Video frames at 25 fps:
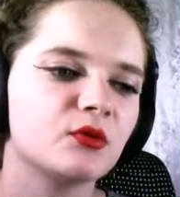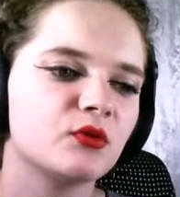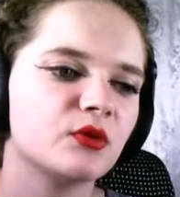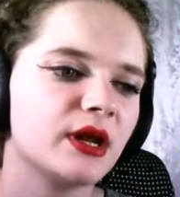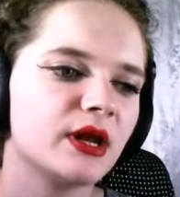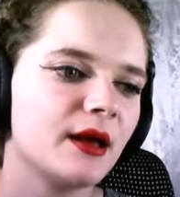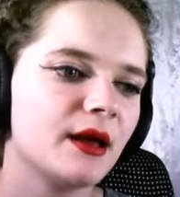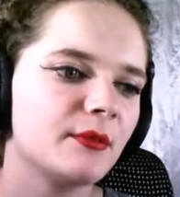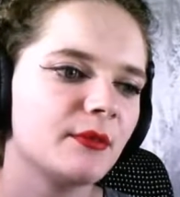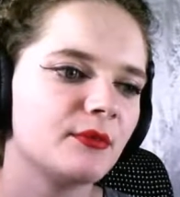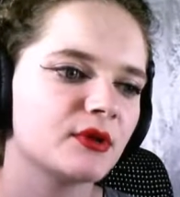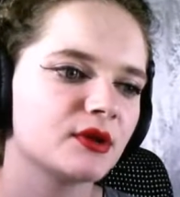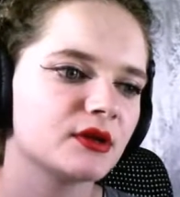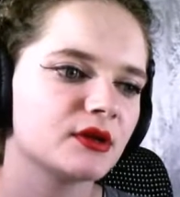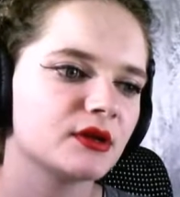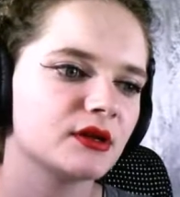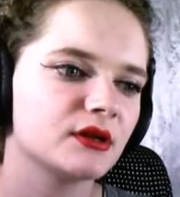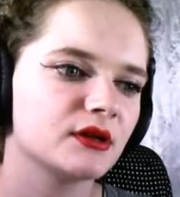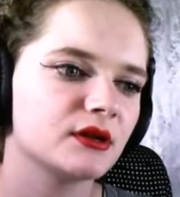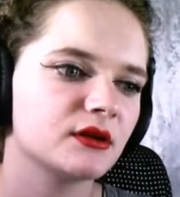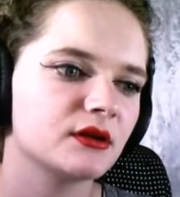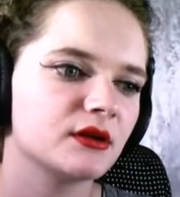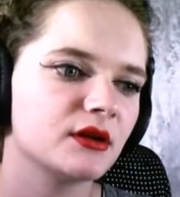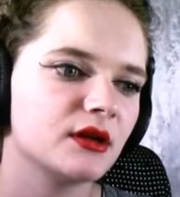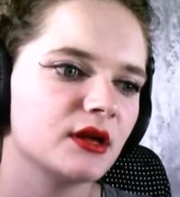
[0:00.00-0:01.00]
What happened?
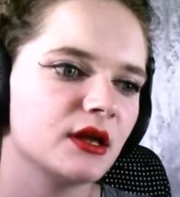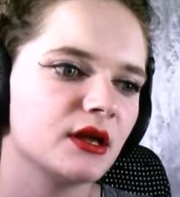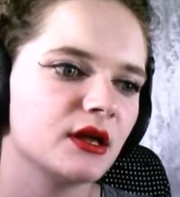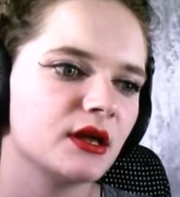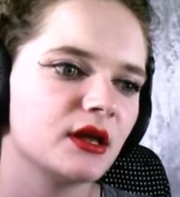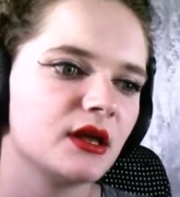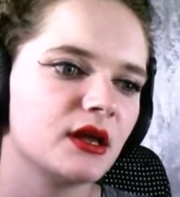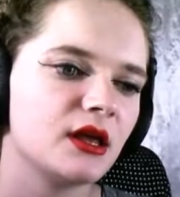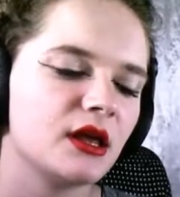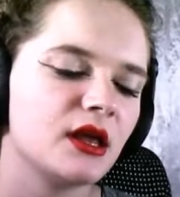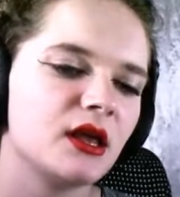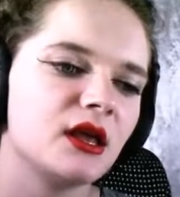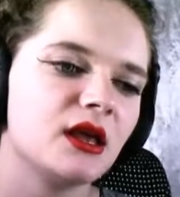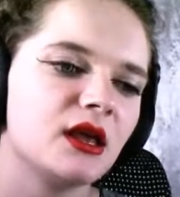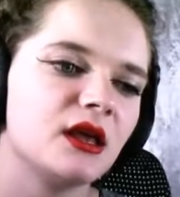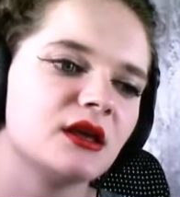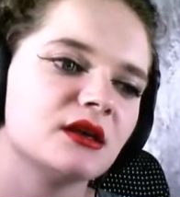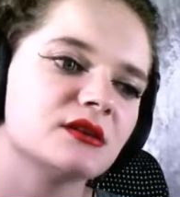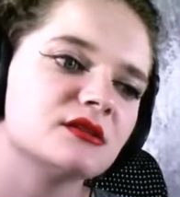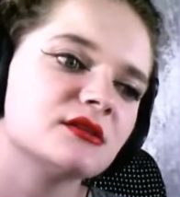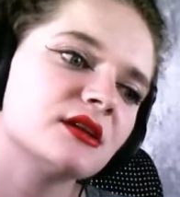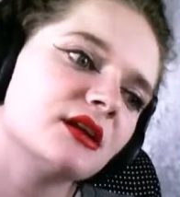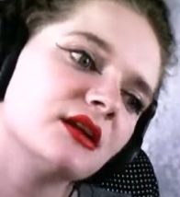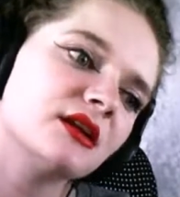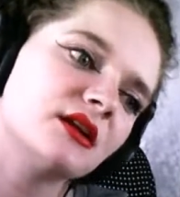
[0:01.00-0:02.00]

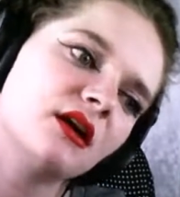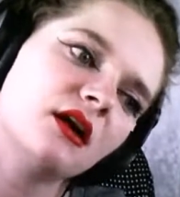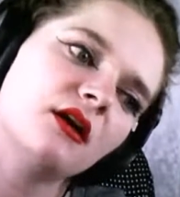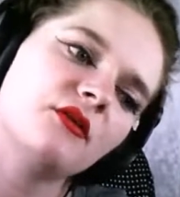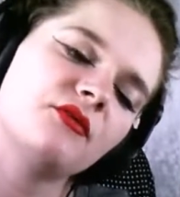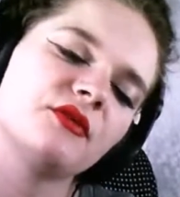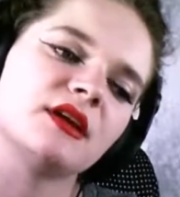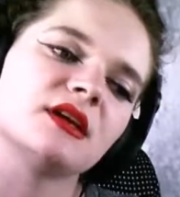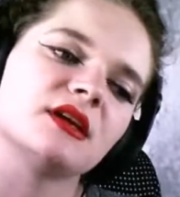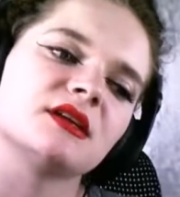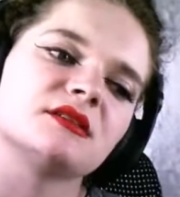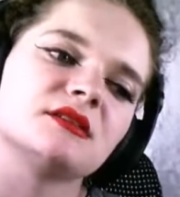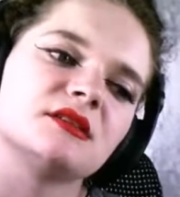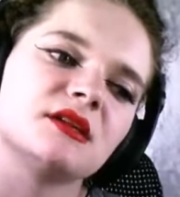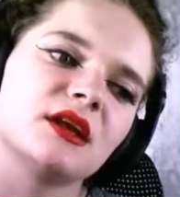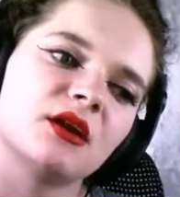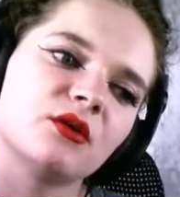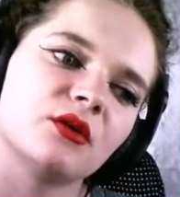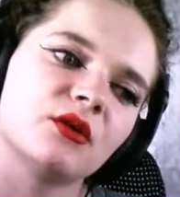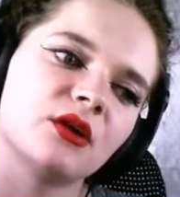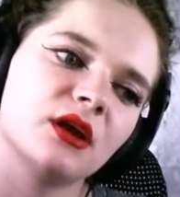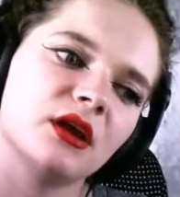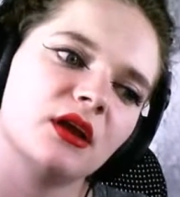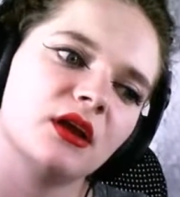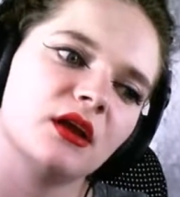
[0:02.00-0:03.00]
Isn't it obvious,
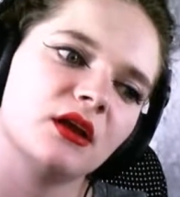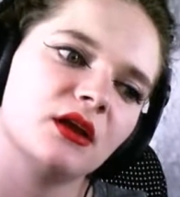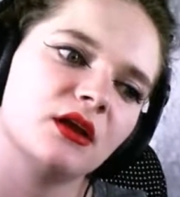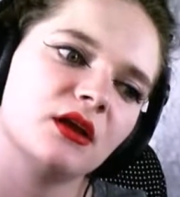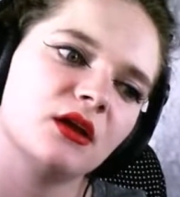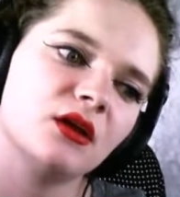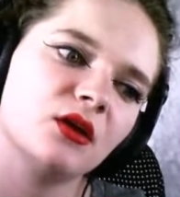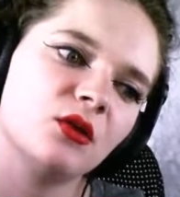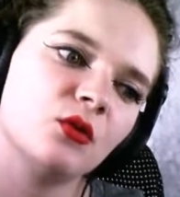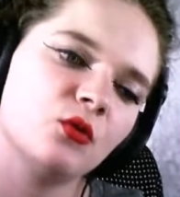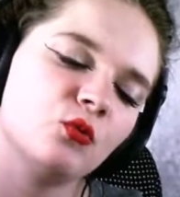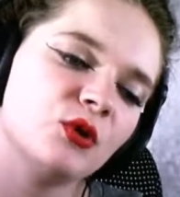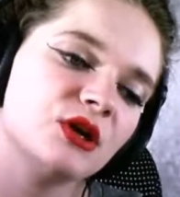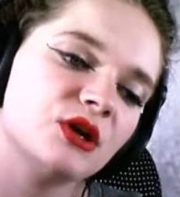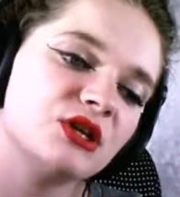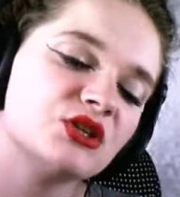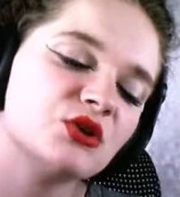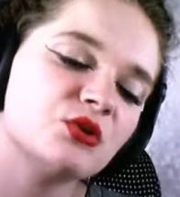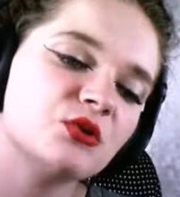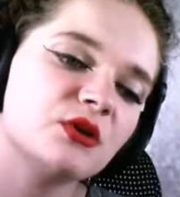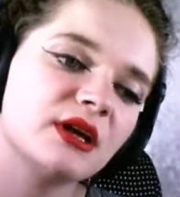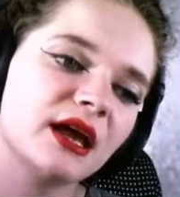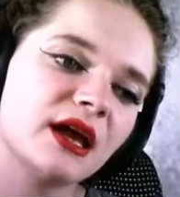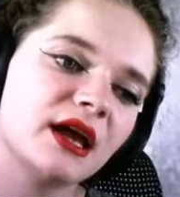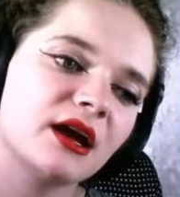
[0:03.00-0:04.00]
dearie? We
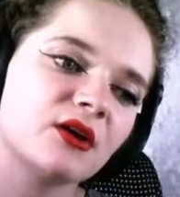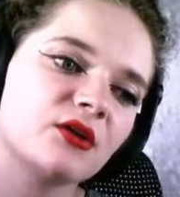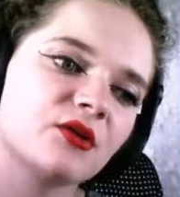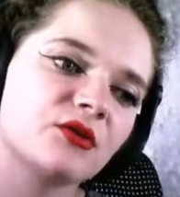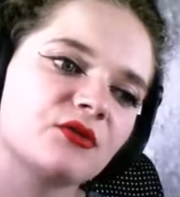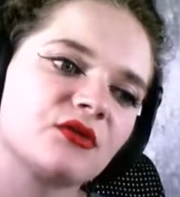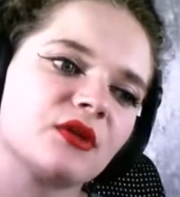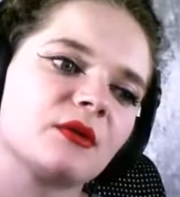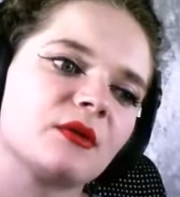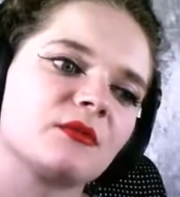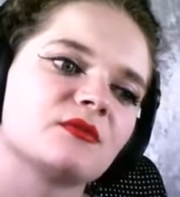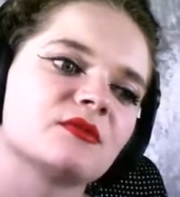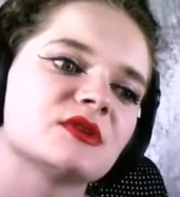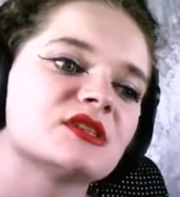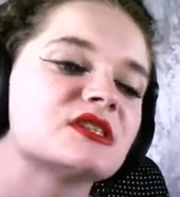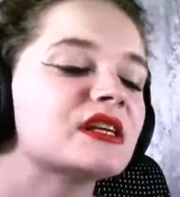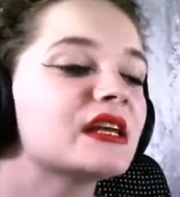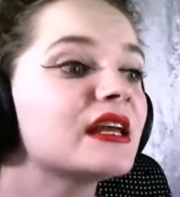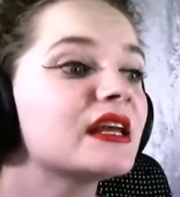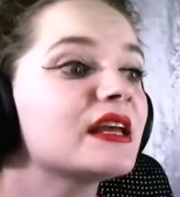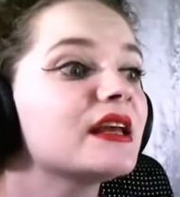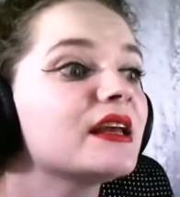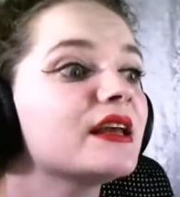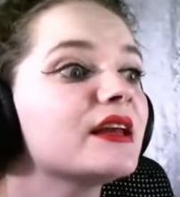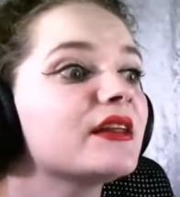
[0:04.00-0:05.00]
took care of them.
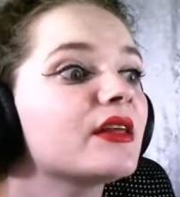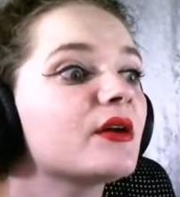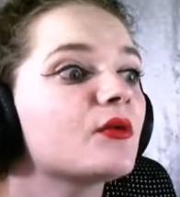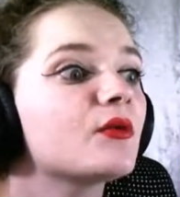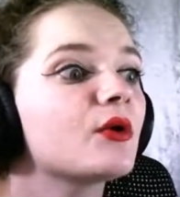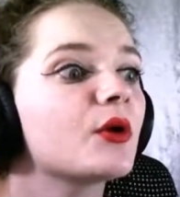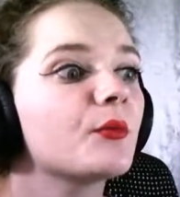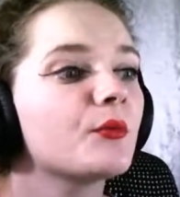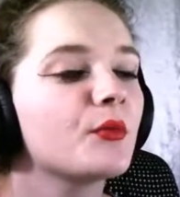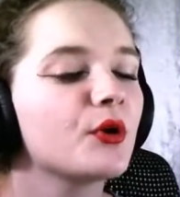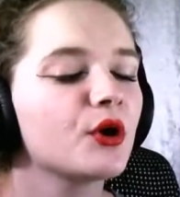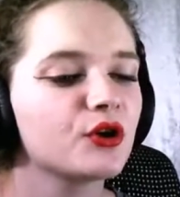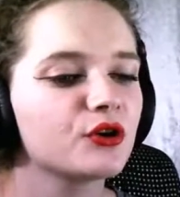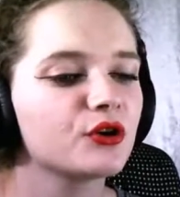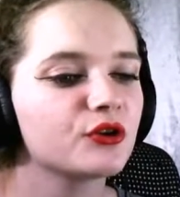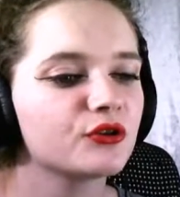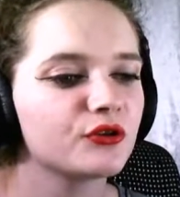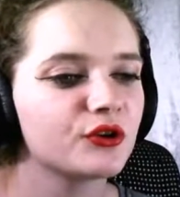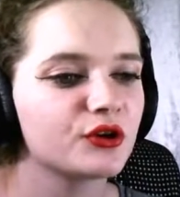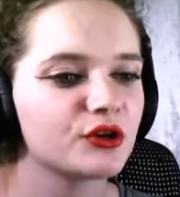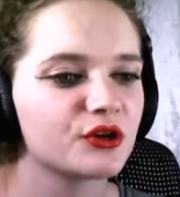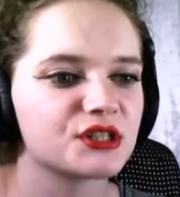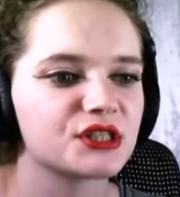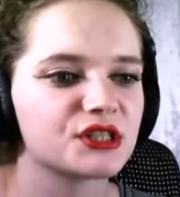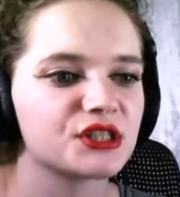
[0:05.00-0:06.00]
See, they were
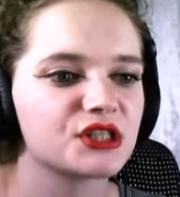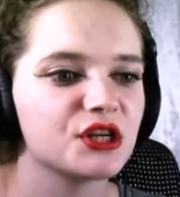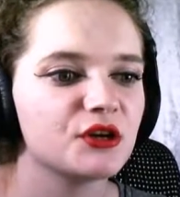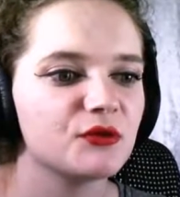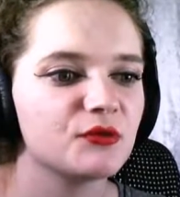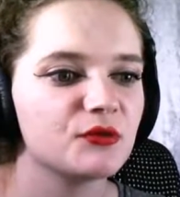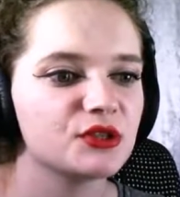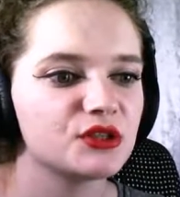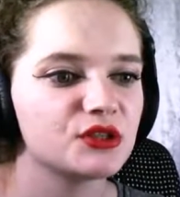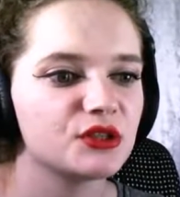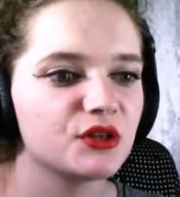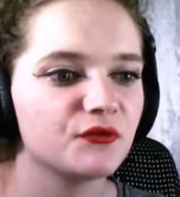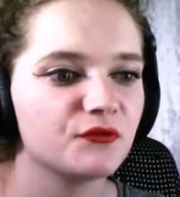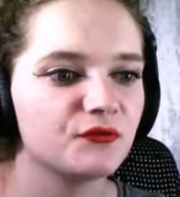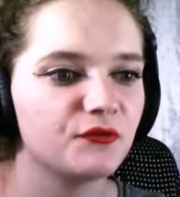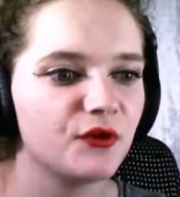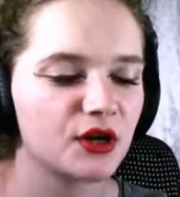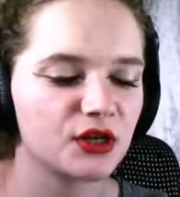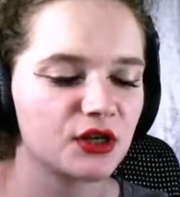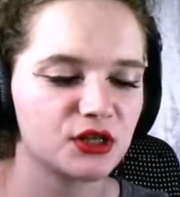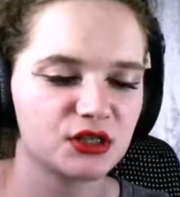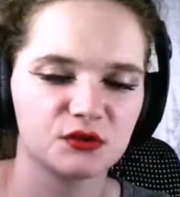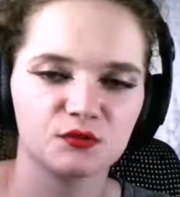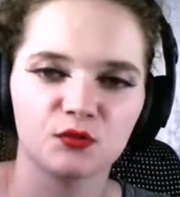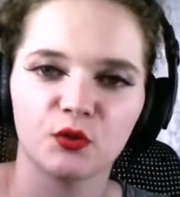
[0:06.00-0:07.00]
murderers. She was the
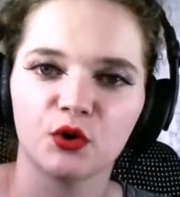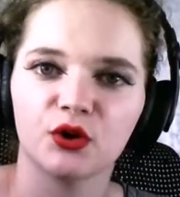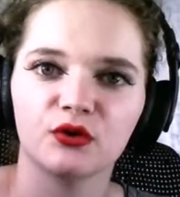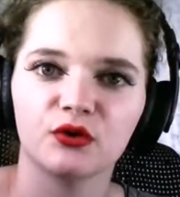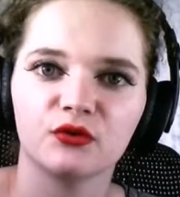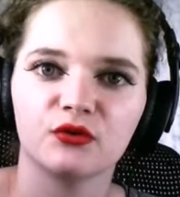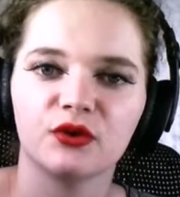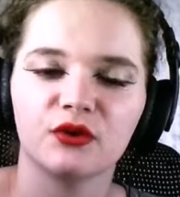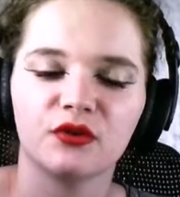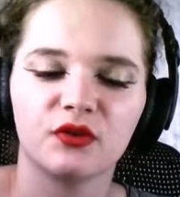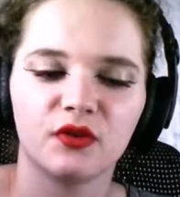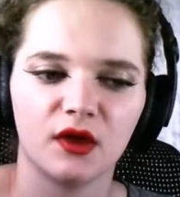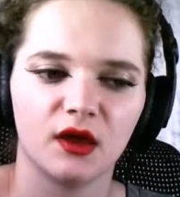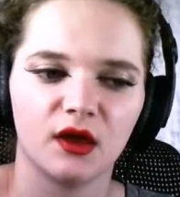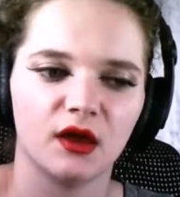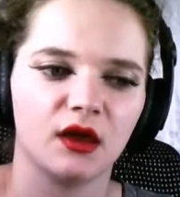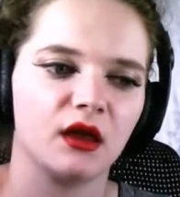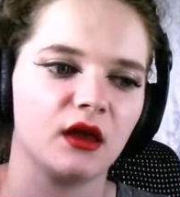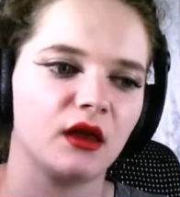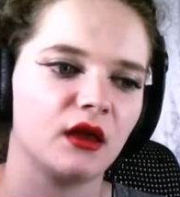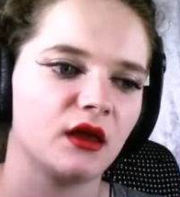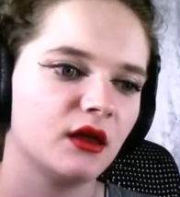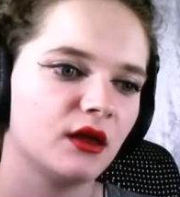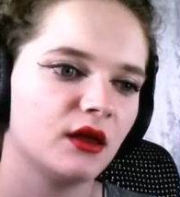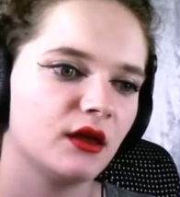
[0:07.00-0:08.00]
fuck's murderer
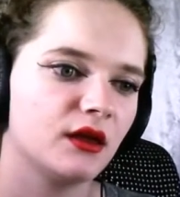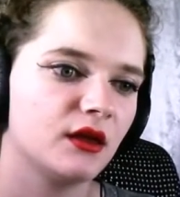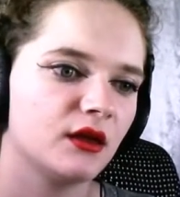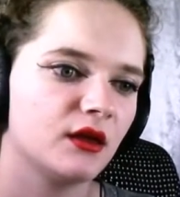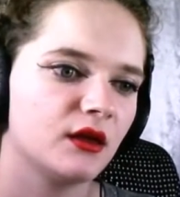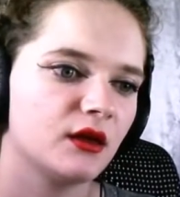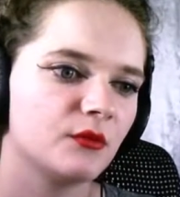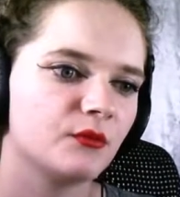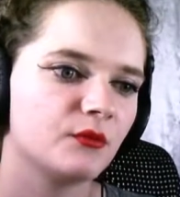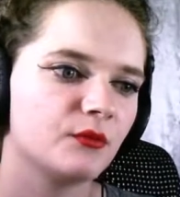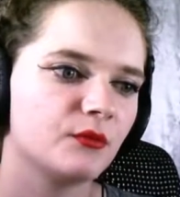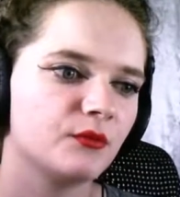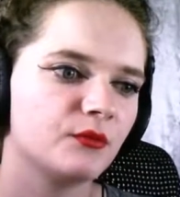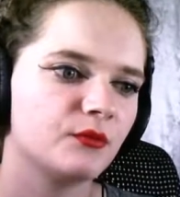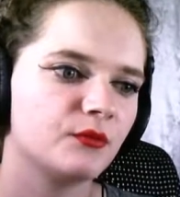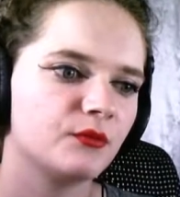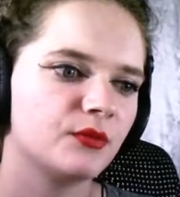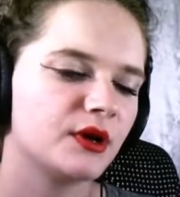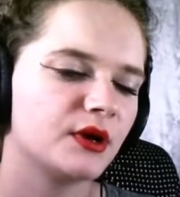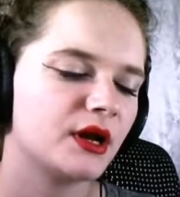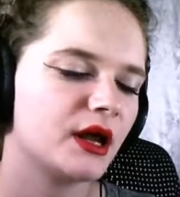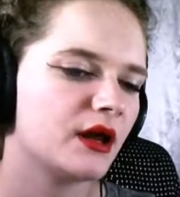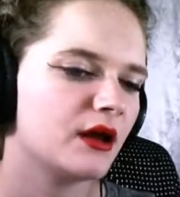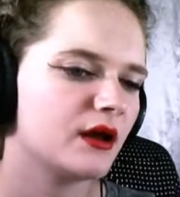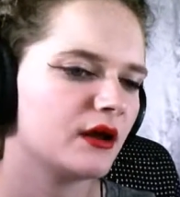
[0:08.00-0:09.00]
thing.
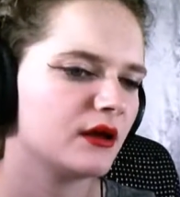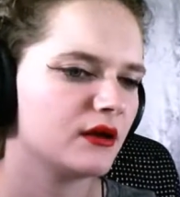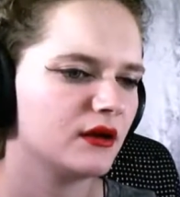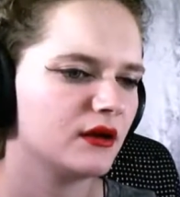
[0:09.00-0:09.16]
But I...